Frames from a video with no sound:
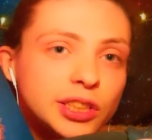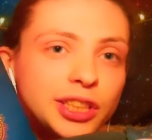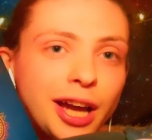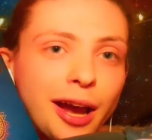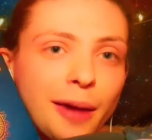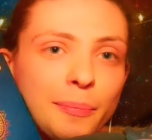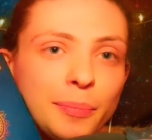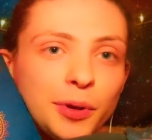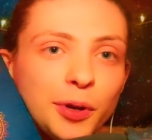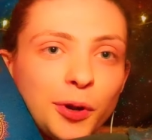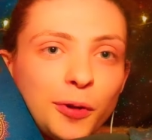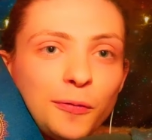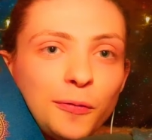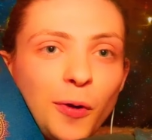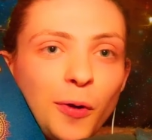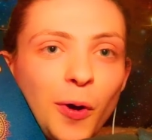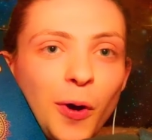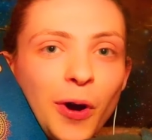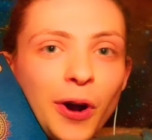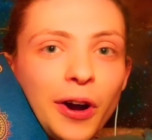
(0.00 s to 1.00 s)
Chapter
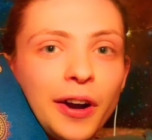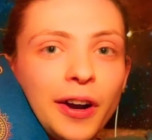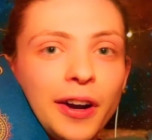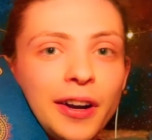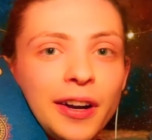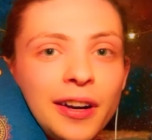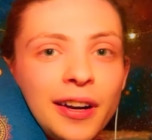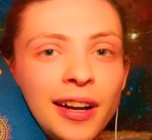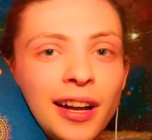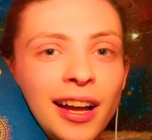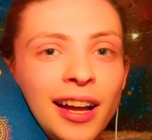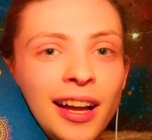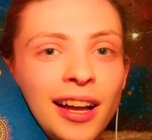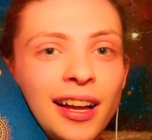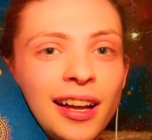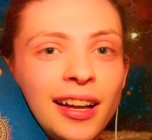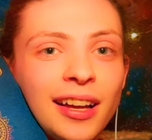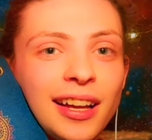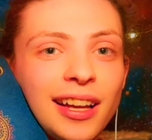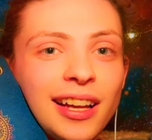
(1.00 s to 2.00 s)
4,
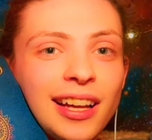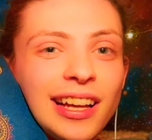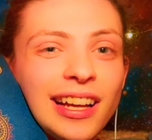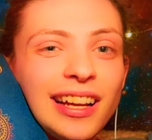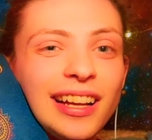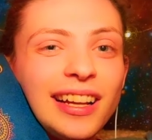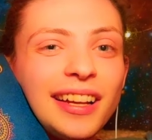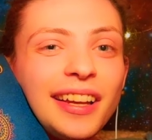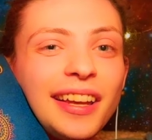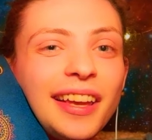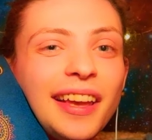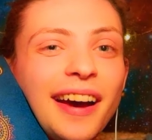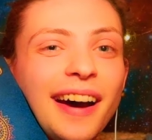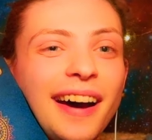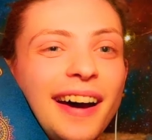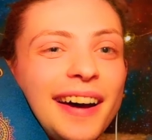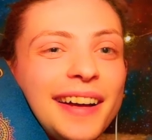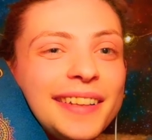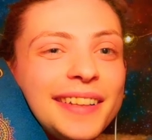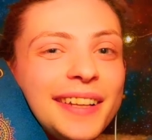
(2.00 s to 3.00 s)

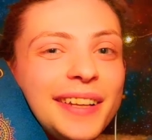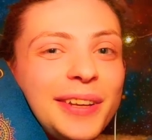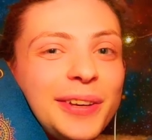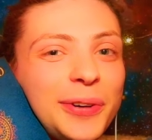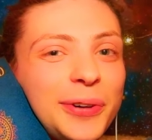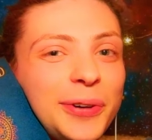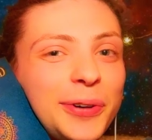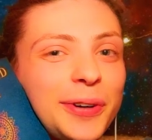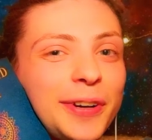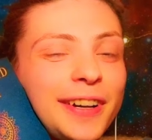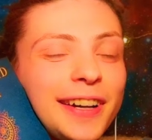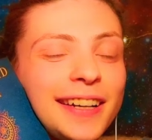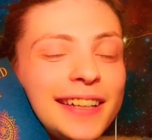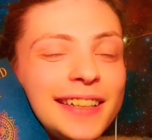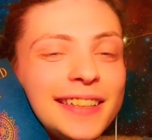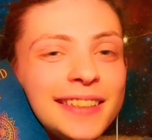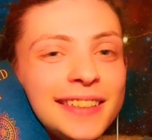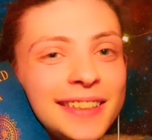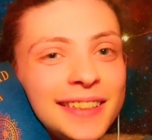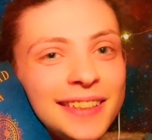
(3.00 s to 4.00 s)
Jnana
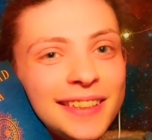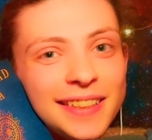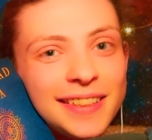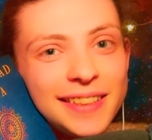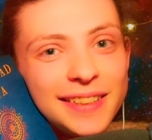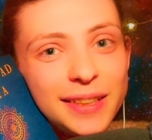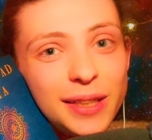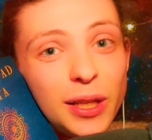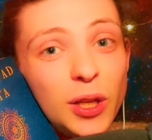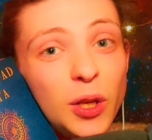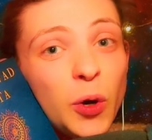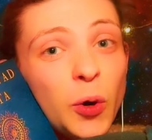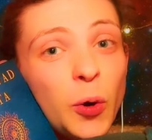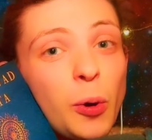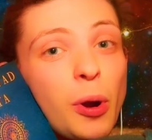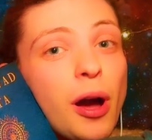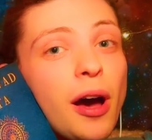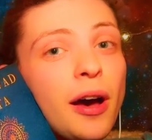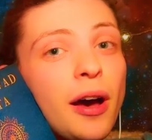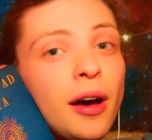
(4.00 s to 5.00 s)
Yoga, the
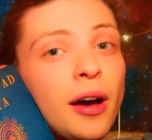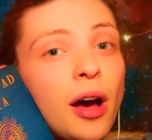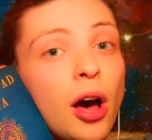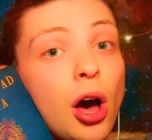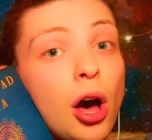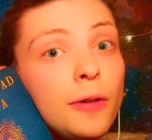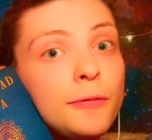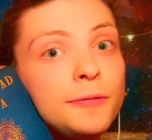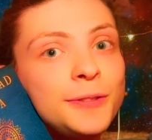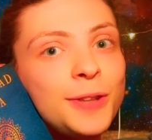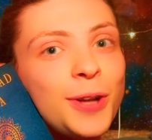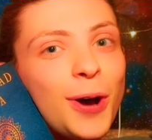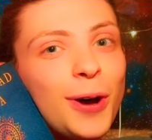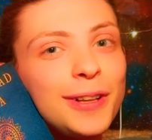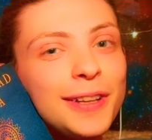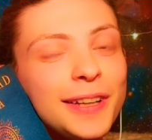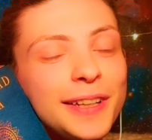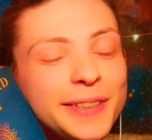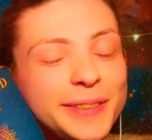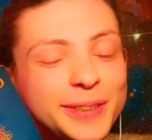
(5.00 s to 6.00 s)
Yoga of
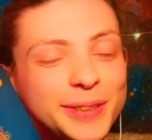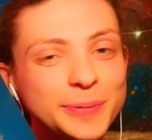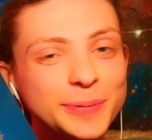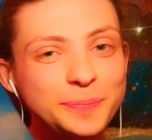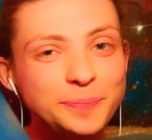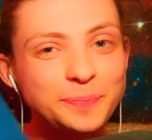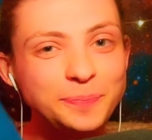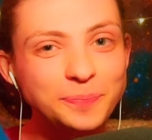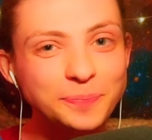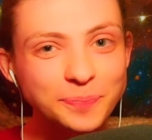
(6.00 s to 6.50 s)
Knowledge.